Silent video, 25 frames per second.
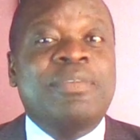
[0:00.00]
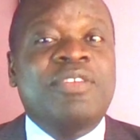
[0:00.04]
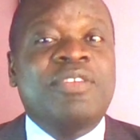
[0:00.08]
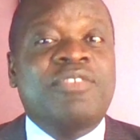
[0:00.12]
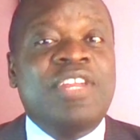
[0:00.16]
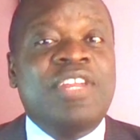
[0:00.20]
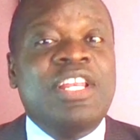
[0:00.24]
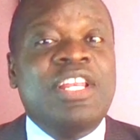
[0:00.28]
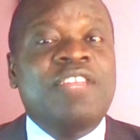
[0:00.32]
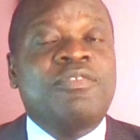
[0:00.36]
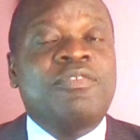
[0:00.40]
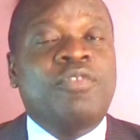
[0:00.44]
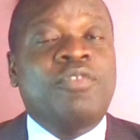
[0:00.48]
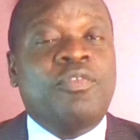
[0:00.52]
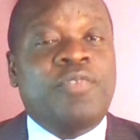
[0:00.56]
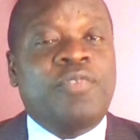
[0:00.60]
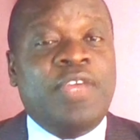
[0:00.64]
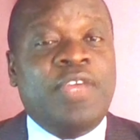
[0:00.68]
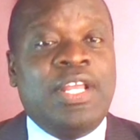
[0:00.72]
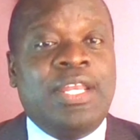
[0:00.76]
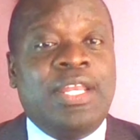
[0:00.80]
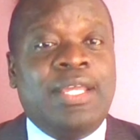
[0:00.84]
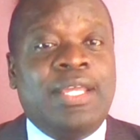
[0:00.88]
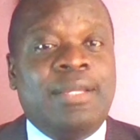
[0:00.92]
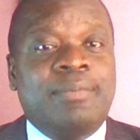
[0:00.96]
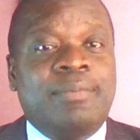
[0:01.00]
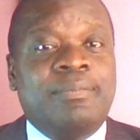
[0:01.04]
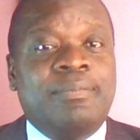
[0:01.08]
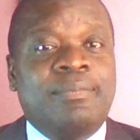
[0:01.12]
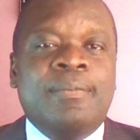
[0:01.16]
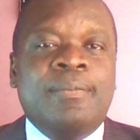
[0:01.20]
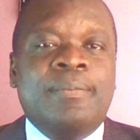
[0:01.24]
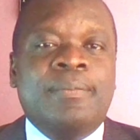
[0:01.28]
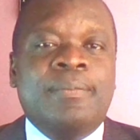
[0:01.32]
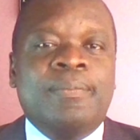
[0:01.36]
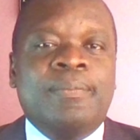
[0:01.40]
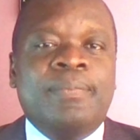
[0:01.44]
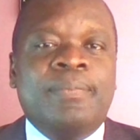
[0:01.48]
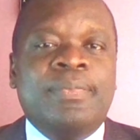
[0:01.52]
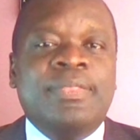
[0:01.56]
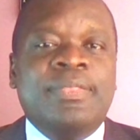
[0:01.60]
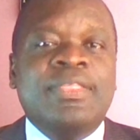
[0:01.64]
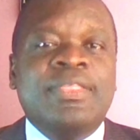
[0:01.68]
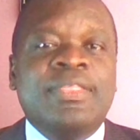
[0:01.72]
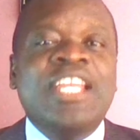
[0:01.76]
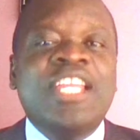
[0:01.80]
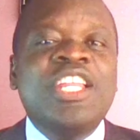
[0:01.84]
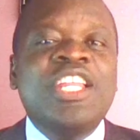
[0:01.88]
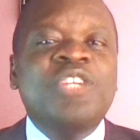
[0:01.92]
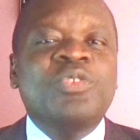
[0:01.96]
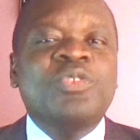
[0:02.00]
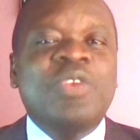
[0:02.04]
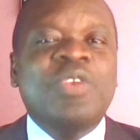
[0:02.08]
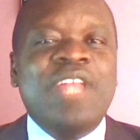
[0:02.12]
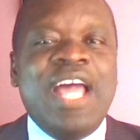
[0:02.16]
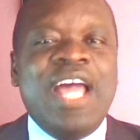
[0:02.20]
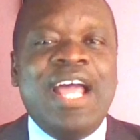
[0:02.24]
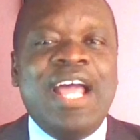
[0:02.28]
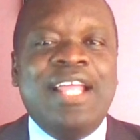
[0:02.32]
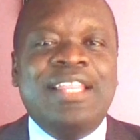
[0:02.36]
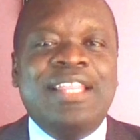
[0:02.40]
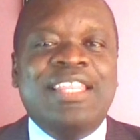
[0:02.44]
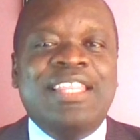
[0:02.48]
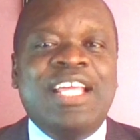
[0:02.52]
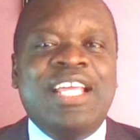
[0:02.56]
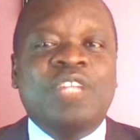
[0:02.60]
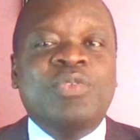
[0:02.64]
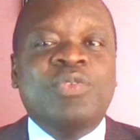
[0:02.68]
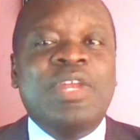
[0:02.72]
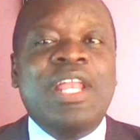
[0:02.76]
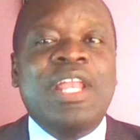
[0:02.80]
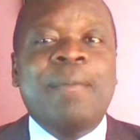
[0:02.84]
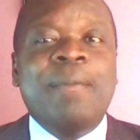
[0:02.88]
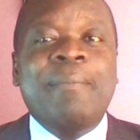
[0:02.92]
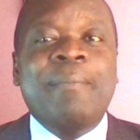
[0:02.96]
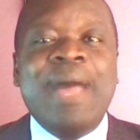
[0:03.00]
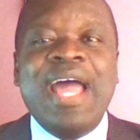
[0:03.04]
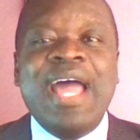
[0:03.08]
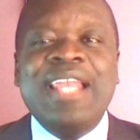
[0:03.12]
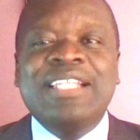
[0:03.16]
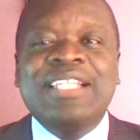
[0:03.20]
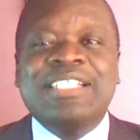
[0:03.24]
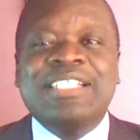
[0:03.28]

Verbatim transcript: really fulfilling. They need to learn that when a man is